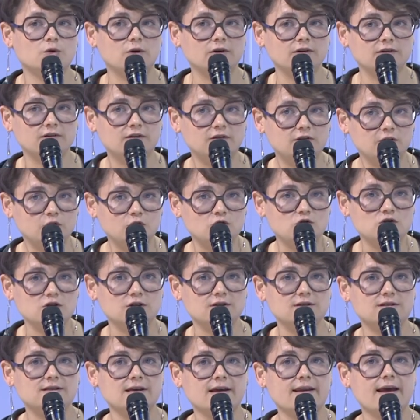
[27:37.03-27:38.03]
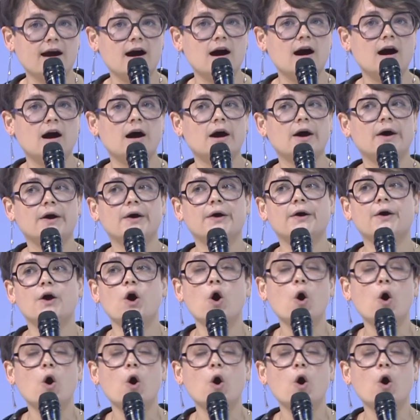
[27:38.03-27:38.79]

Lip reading: institutions that are